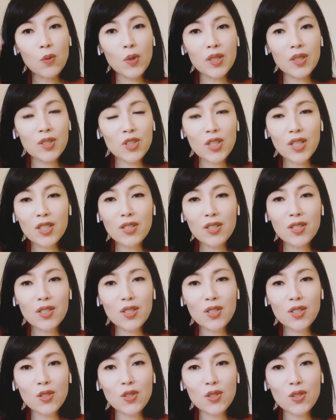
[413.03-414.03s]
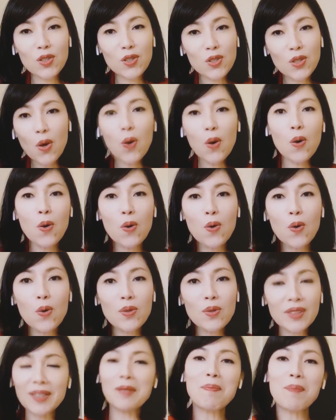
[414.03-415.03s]
was just
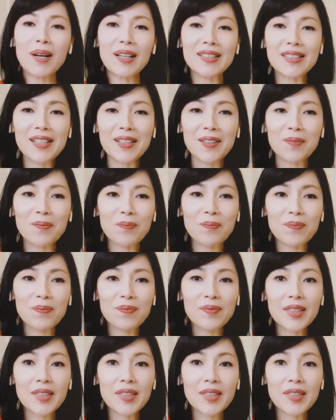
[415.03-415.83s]
so demanding.